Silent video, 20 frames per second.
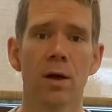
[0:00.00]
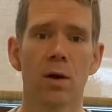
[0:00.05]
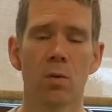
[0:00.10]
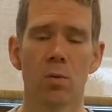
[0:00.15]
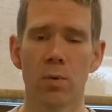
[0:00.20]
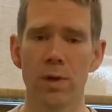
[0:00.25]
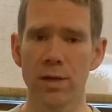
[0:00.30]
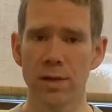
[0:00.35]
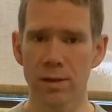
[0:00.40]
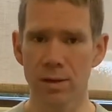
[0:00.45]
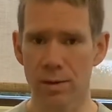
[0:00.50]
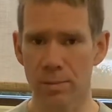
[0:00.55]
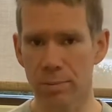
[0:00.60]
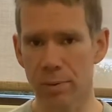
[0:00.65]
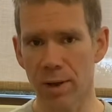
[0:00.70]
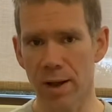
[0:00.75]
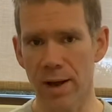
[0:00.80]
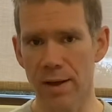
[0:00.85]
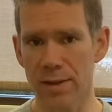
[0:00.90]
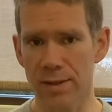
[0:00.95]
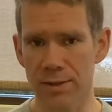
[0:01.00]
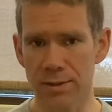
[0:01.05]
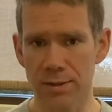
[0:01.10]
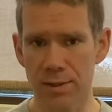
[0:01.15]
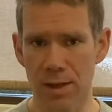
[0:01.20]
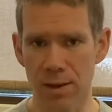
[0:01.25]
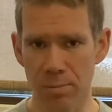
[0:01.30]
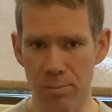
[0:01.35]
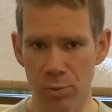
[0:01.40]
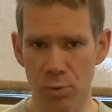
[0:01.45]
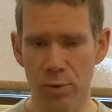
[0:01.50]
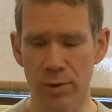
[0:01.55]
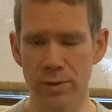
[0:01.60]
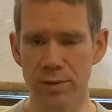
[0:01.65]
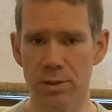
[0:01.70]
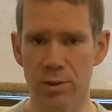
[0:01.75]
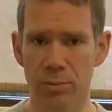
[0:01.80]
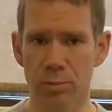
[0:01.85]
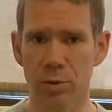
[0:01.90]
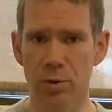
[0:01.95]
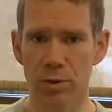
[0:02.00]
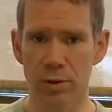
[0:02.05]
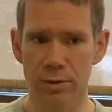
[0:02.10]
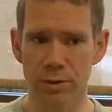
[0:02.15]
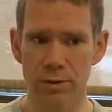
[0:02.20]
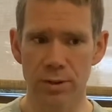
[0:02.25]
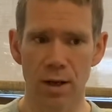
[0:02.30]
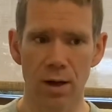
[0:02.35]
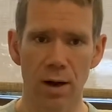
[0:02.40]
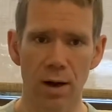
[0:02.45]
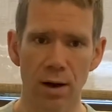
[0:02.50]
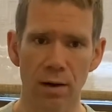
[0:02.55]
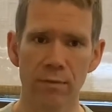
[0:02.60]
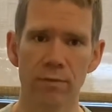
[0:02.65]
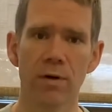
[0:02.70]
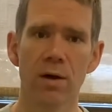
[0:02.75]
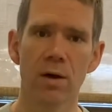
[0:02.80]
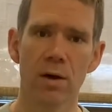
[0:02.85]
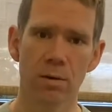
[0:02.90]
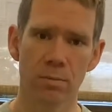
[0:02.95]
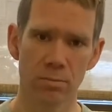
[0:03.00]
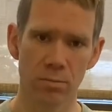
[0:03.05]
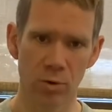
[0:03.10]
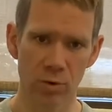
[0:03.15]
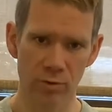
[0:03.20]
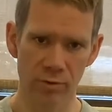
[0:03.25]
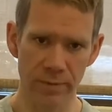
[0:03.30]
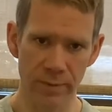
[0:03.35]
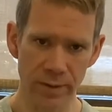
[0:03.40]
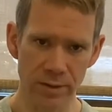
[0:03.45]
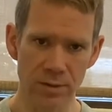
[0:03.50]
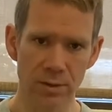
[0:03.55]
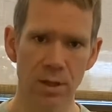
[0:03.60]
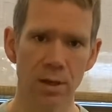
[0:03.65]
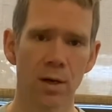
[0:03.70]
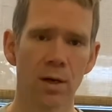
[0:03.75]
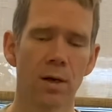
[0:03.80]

we can apply the same principles of movement